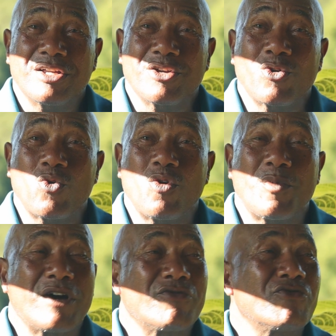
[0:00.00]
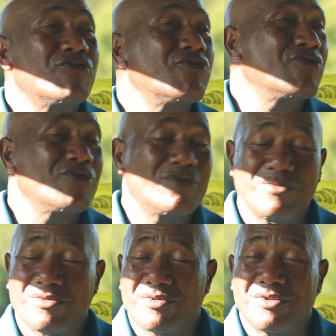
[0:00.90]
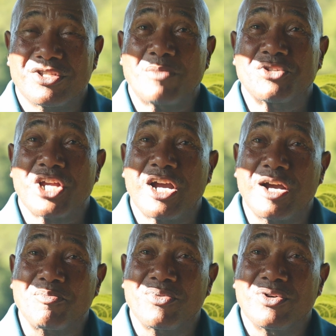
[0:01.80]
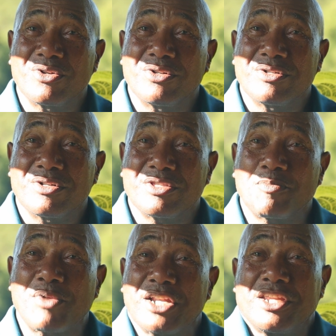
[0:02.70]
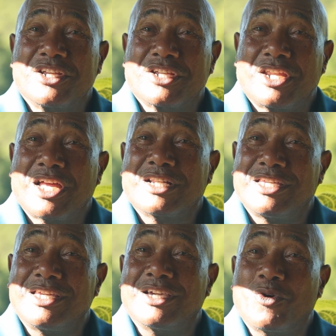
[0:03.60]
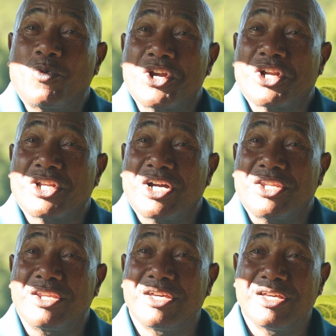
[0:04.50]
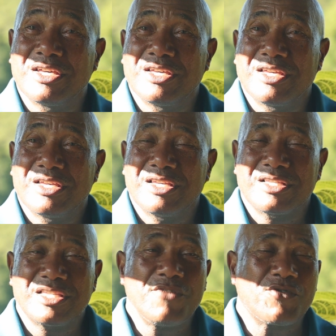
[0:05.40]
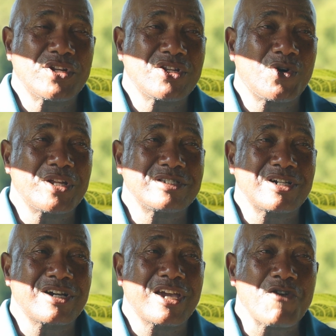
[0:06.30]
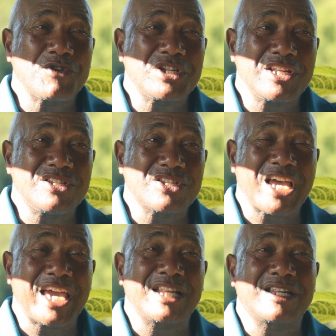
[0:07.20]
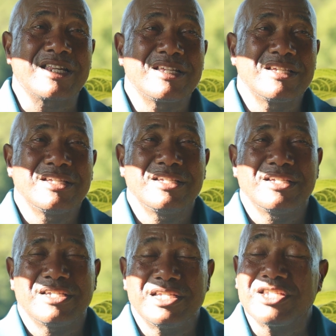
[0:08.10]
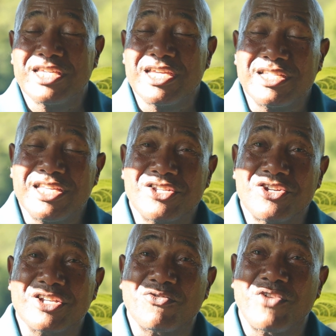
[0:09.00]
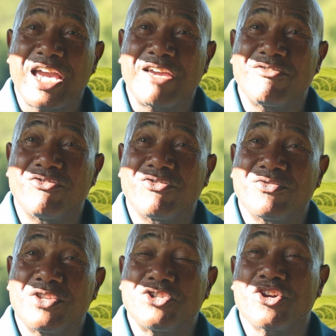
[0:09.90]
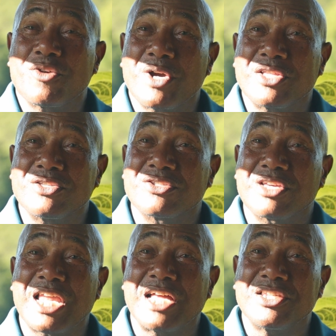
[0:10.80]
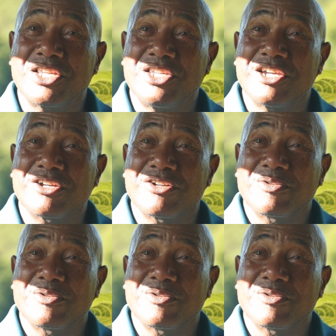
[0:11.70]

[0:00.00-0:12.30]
the home of Sam Sharp, the plantation that he worked on. Seafood town is a heritage site. In 1835, the Germans landed there.